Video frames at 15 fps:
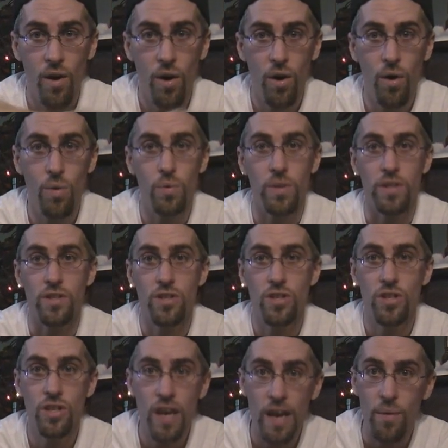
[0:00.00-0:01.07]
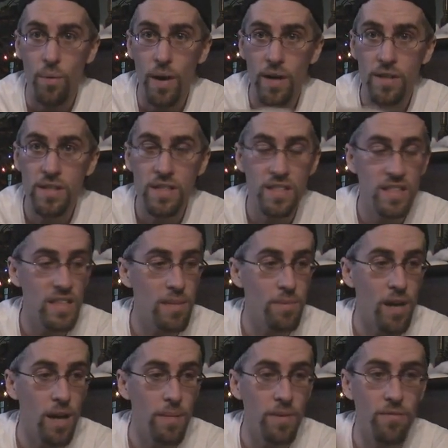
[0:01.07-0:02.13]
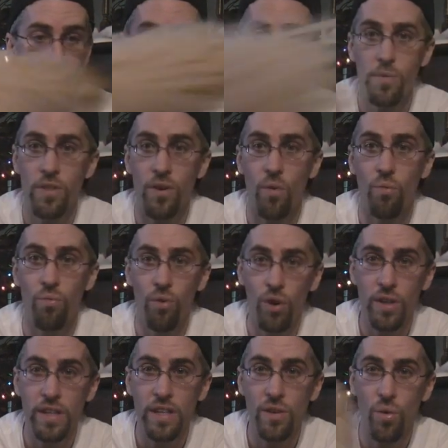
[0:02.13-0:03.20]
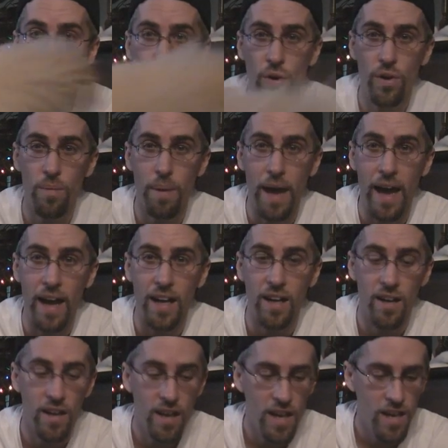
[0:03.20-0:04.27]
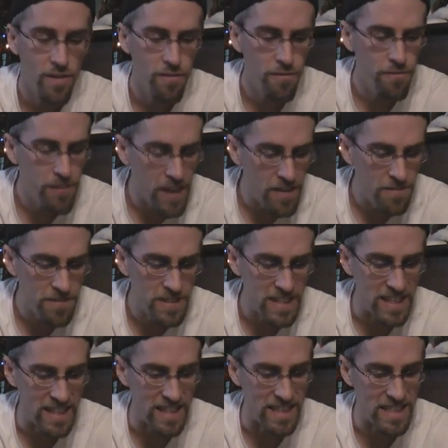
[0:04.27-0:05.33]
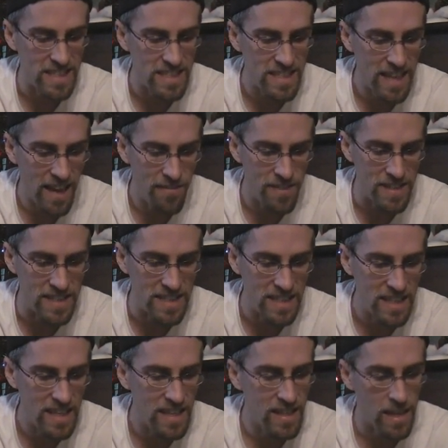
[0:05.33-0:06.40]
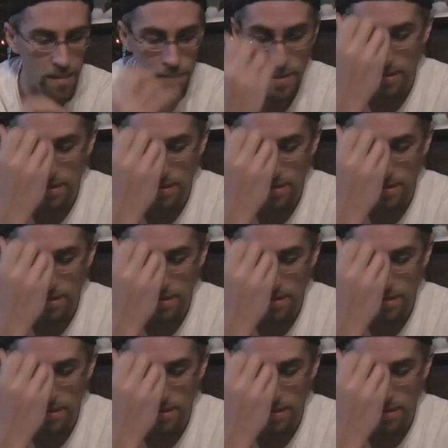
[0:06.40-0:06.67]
Holy shit, where is this team coming from with a rookie quarterback? 50-17, they